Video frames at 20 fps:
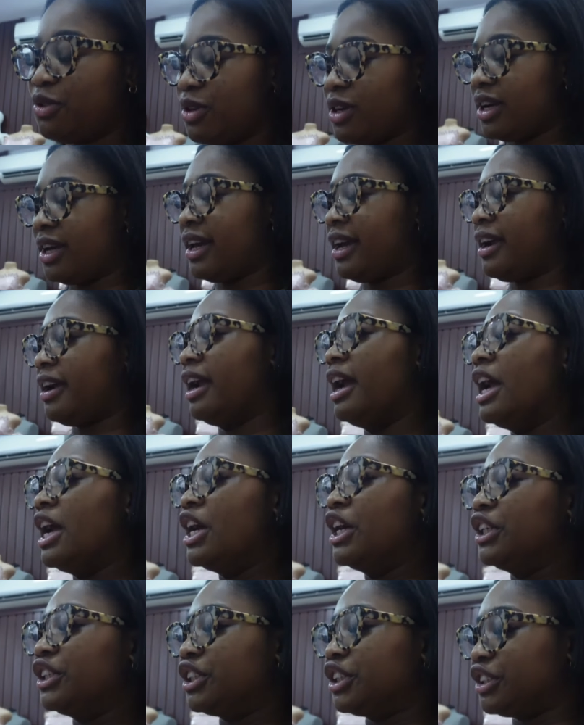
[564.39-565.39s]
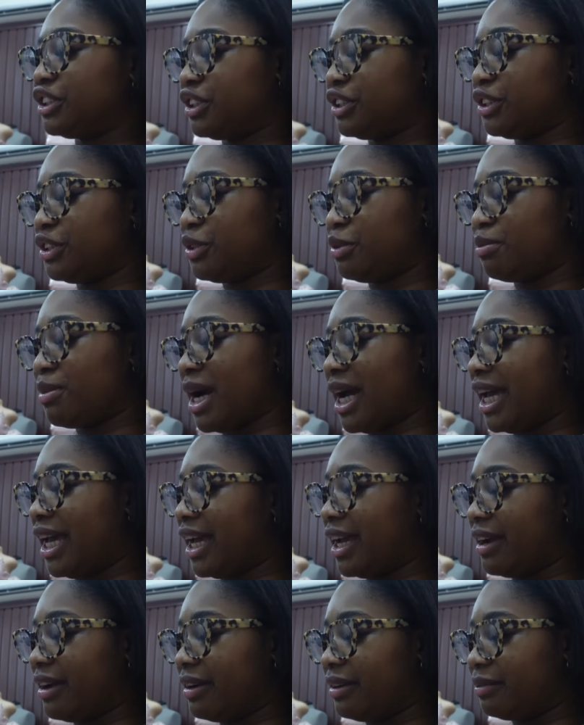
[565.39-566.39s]
doing my hair, she's gonna do my
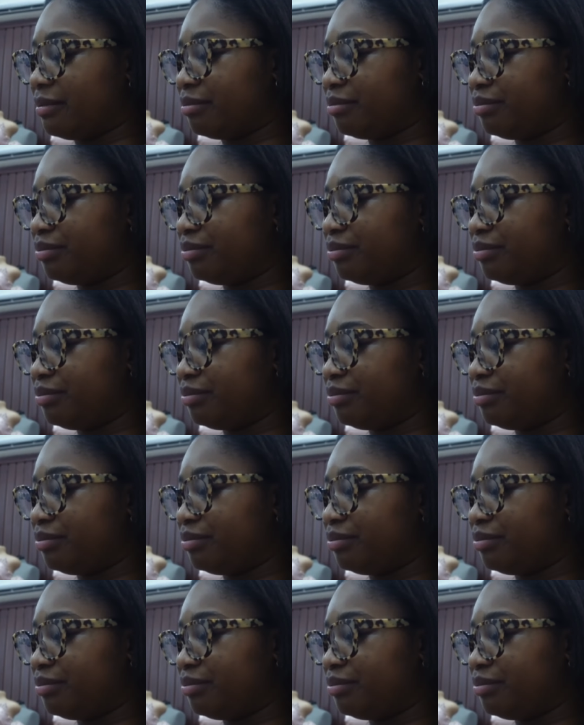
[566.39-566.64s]
hair